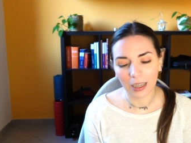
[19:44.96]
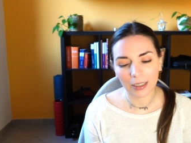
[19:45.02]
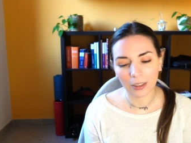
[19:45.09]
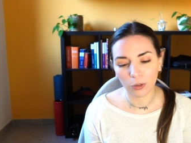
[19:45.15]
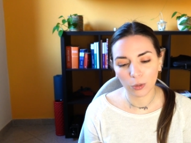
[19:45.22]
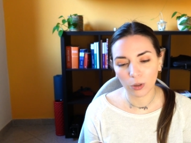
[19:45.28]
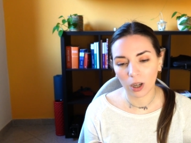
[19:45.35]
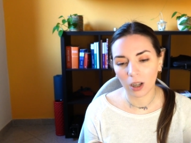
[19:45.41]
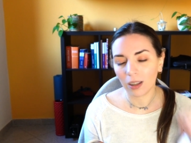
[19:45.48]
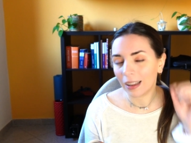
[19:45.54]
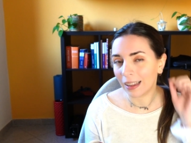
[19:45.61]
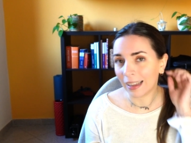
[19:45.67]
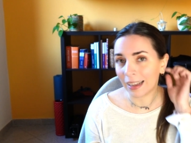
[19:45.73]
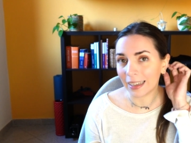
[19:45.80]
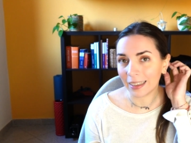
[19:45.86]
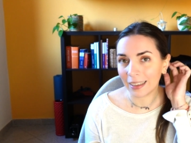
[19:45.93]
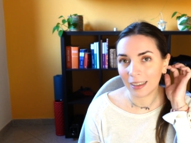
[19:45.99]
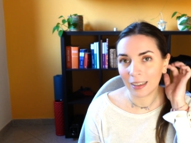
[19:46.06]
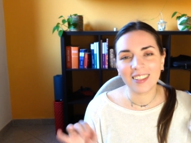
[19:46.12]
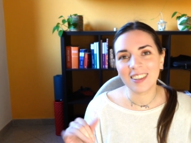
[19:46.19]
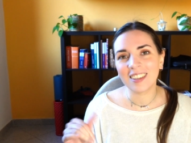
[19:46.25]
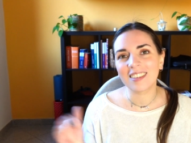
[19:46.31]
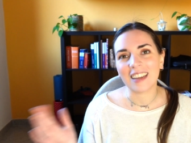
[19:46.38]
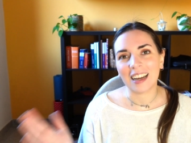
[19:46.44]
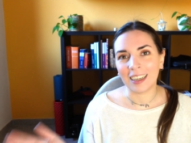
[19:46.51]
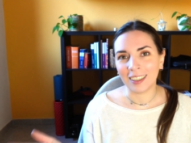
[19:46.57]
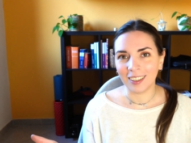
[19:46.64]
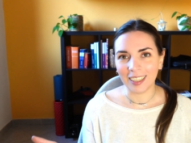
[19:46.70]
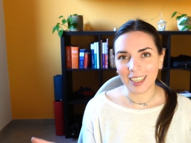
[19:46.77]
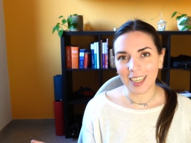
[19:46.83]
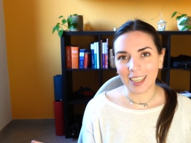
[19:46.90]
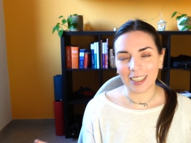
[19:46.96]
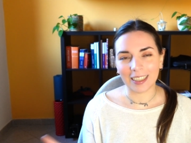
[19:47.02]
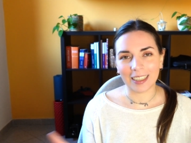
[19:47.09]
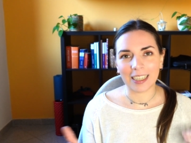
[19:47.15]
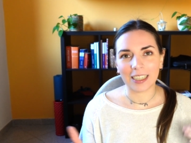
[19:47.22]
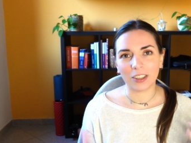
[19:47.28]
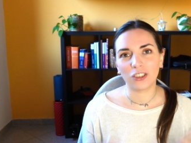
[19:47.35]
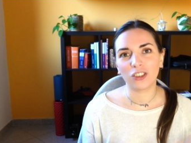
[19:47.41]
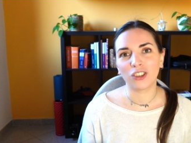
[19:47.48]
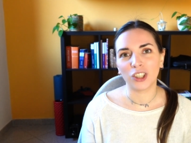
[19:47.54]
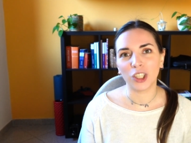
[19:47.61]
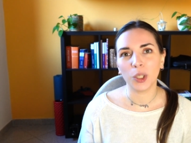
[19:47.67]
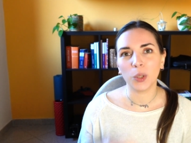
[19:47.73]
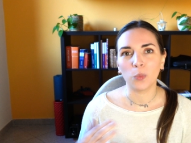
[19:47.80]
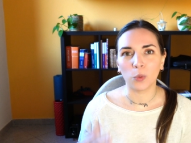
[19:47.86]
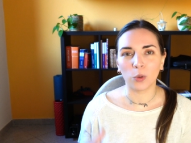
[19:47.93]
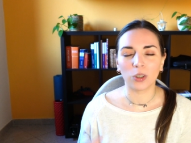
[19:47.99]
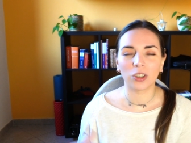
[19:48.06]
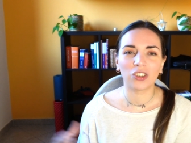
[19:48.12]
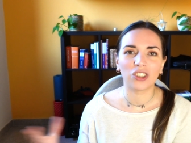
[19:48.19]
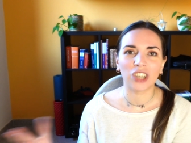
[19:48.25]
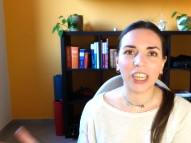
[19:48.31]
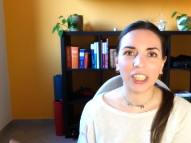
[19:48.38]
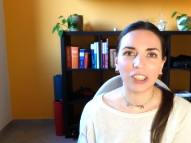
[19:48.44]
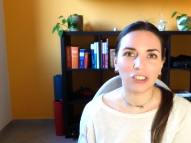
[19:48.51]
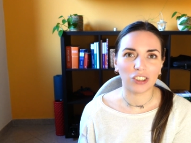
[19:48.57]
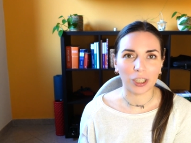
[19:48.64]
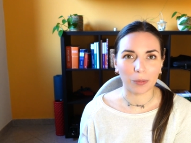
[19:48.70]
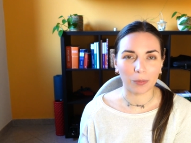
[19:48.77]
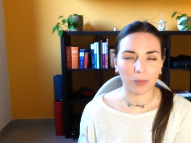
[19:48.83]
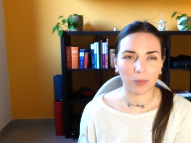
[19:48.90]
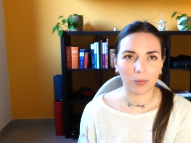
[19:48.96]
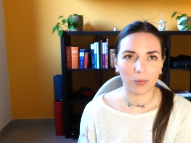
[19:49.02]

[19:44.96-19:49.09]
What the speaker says: I do not like this idea that she would change him.